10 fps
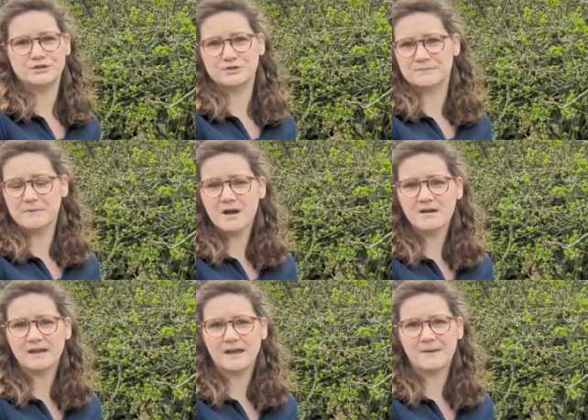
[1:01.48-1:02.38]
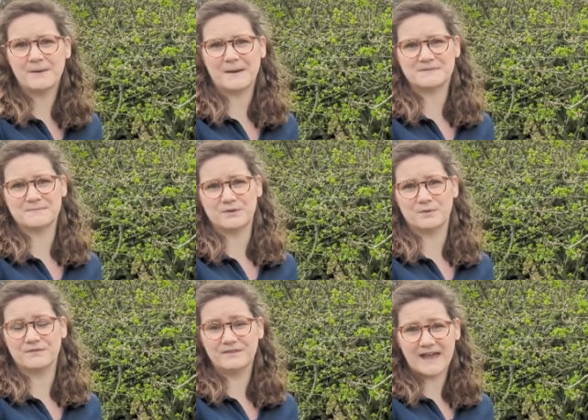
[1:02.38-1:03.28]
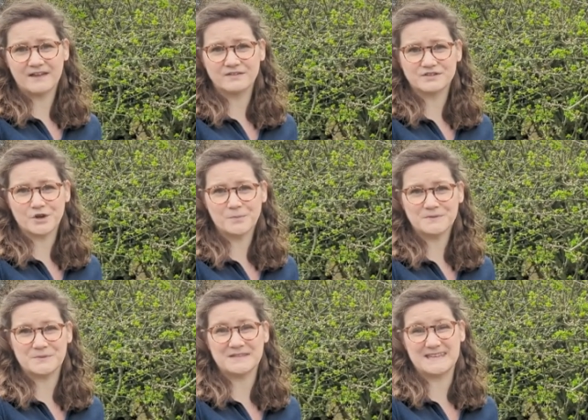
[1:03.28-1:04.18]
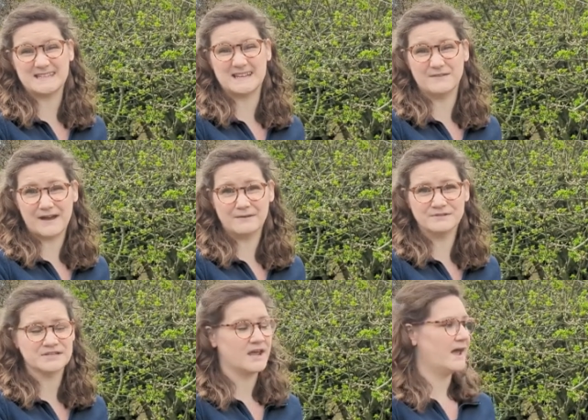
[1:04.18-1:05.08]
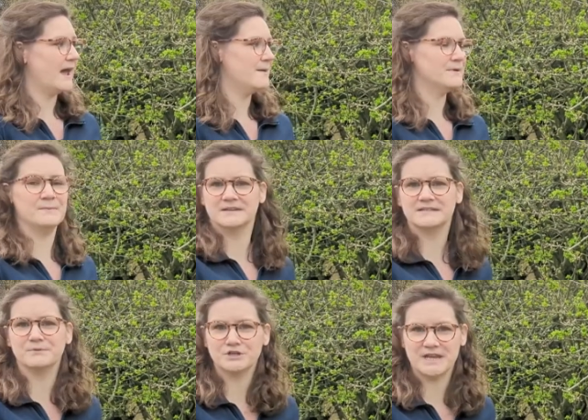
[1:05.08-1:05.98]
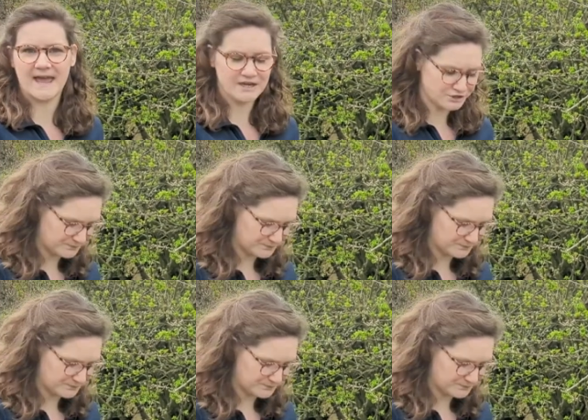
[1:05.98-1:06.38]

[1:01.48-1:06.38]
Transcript: use a marker, perhaps something with a flag at the top so it's easily found amongst a bushy hedge.